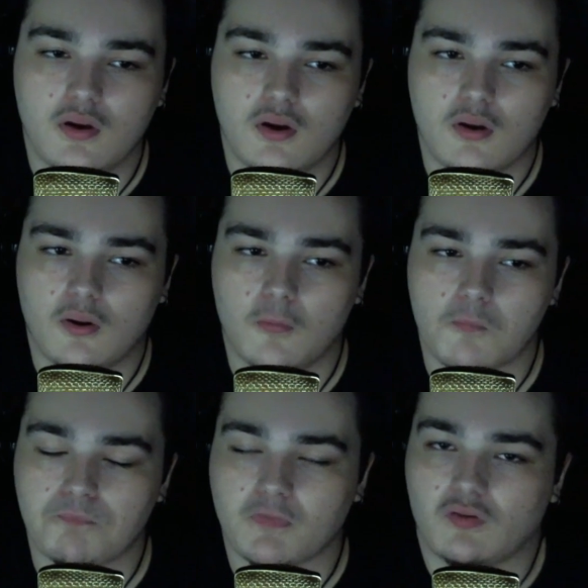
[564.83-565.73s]

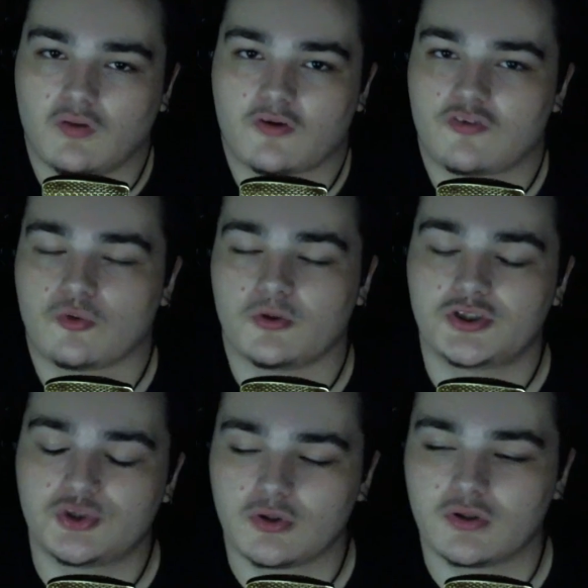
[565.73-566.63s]
Long story
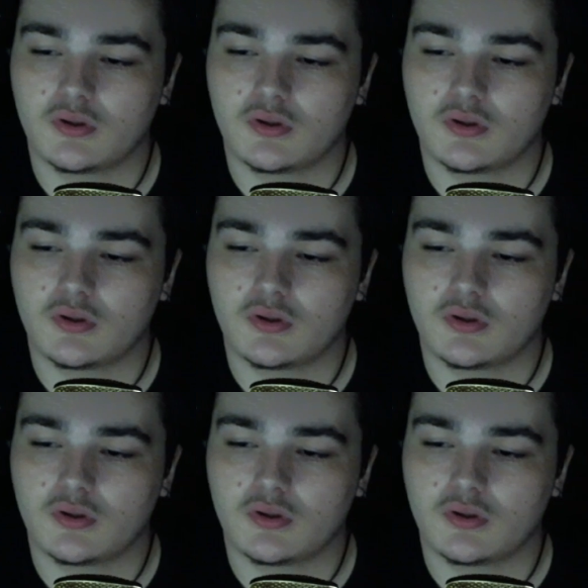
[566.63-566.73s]
short,